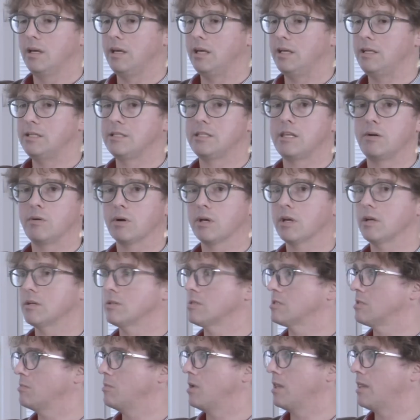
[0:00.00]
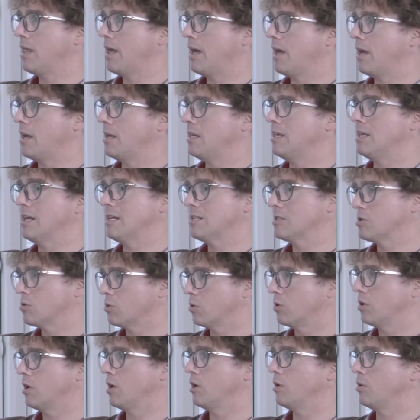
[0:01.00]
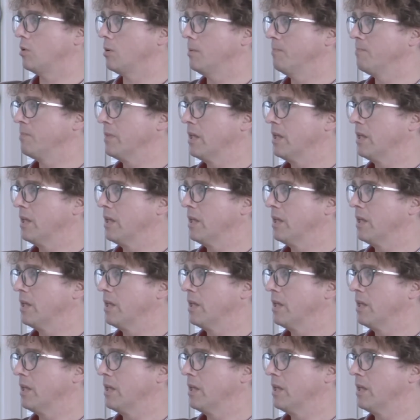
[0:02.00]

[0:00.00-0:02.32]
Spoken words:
Is there a customer there? Yes or no?